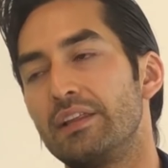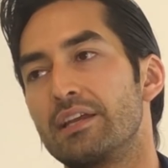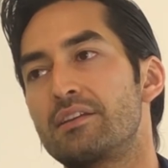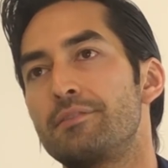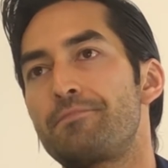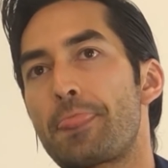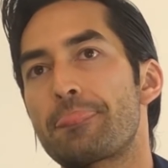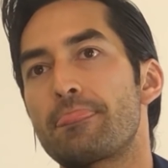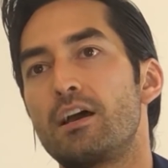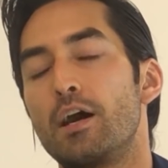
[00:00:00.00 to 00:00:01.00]
of like
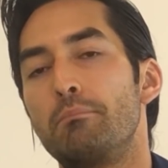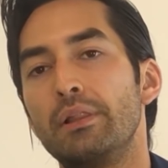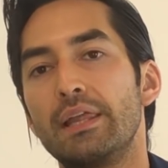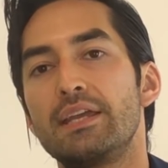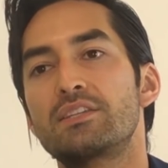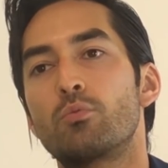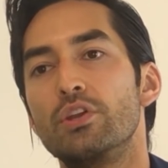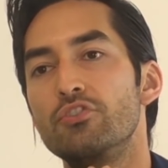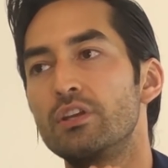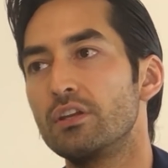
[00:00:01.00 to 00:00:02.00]
a place where
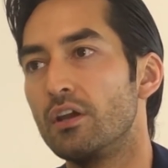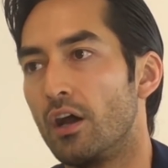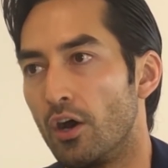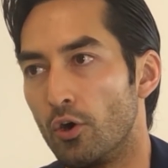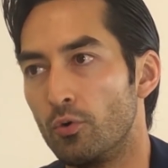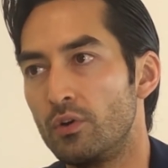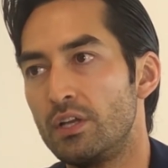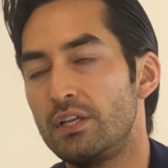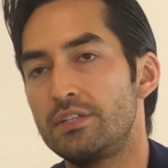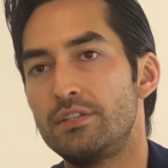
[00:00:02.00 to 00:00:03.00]
you can go
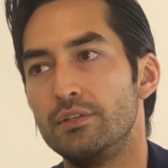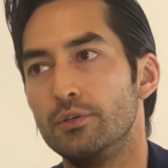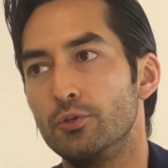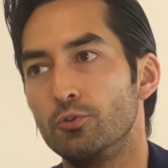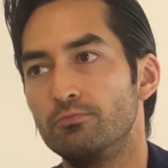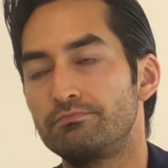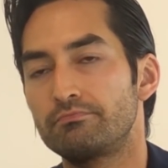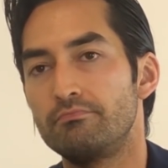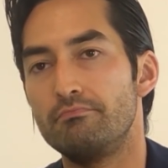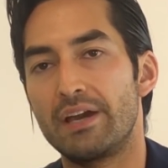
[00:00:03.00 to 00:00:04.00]
to
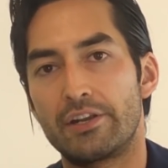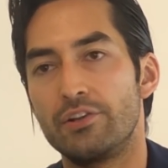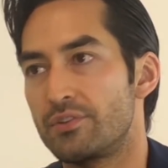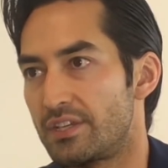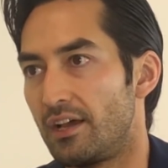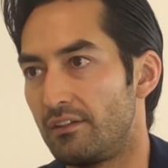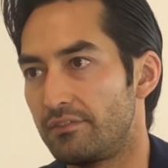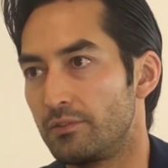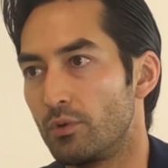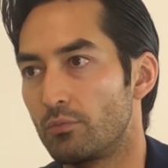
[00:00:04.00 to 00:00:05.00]
better
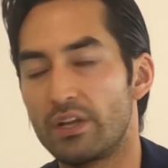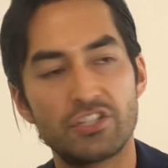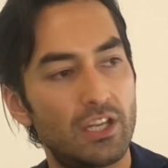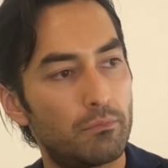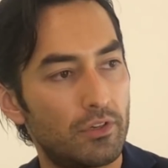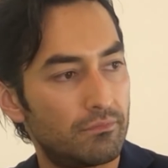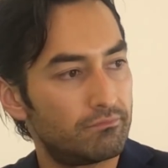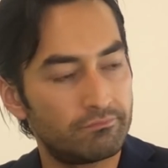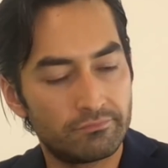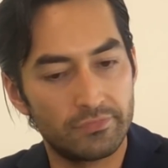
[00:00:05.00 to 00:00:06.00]
yourself in one way, shape, or
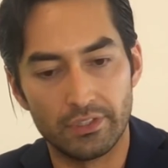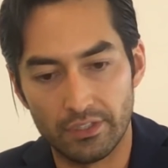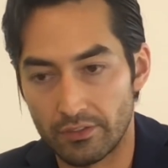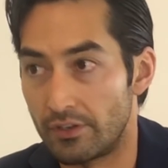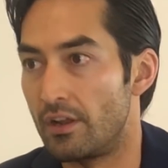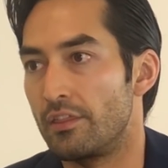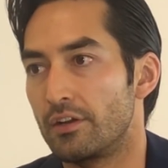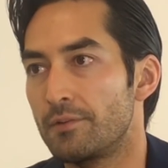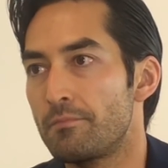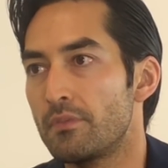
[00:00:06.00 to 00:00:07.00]

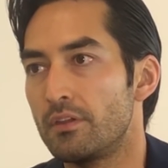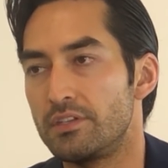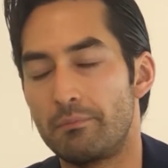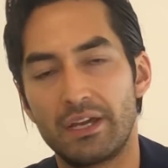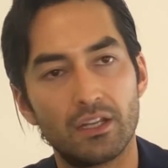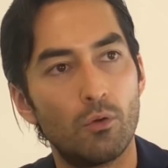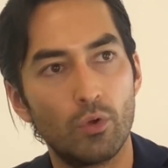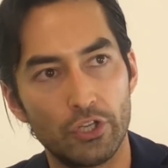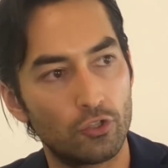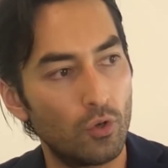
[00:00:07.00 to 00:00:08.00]
another, depending on
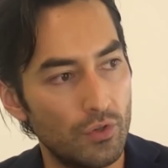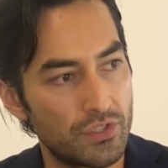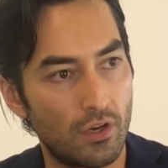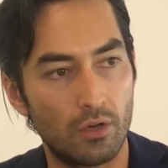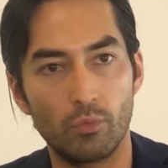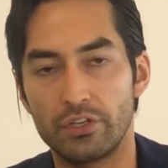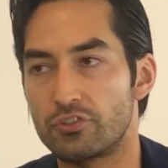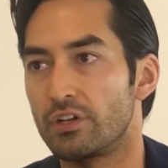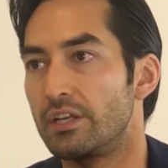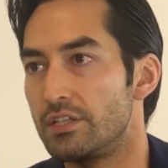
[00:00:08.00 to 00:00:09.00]
what your goals are and what you're
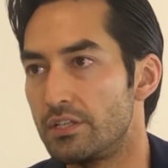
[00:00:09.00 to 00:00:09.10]
trying